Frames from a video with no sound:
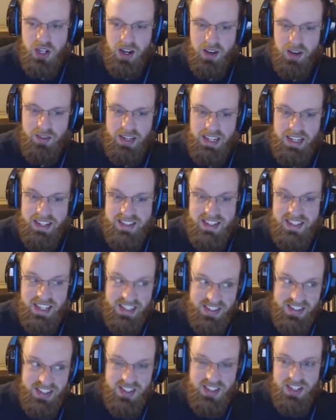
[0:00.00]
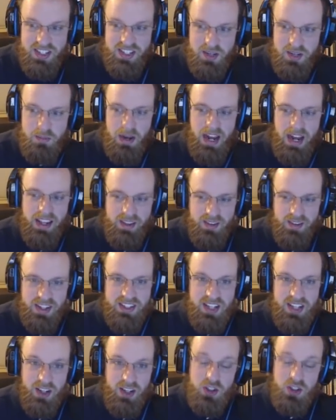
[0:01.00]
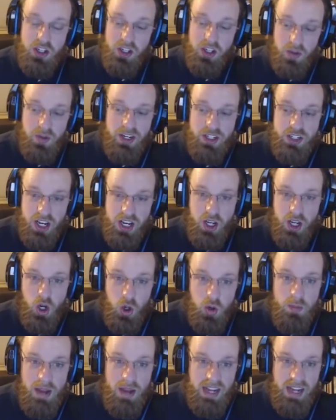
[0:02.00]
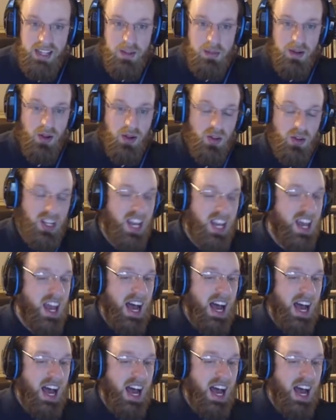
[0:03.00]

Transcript: of its existence in Path of Exile. So you're going to want to check who made the build.